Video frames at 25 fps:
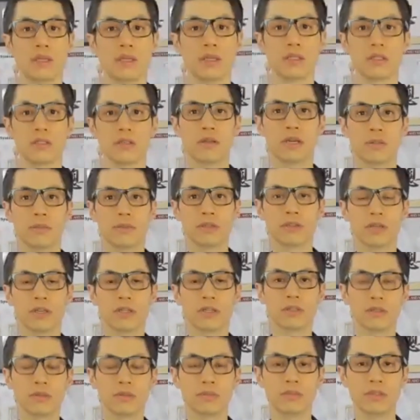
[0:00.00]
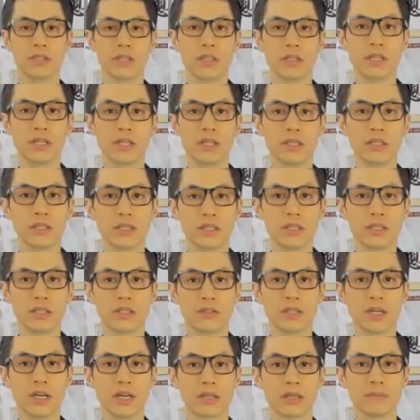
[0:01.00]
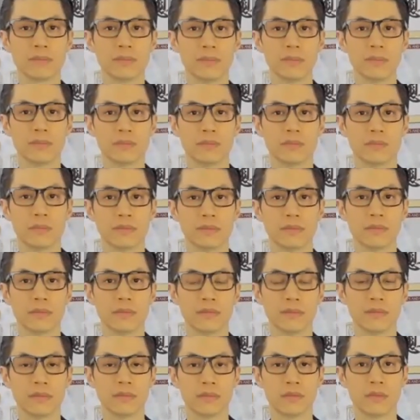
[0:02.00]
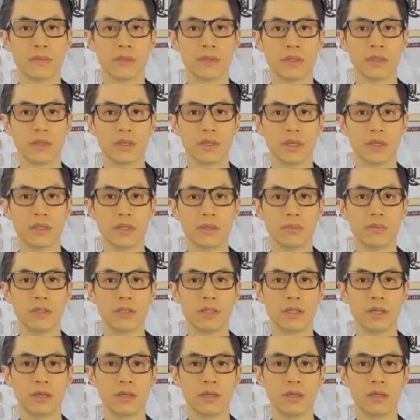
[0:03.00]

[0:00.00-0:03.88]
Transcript: So I'm going to breathe in, contract, and then breathe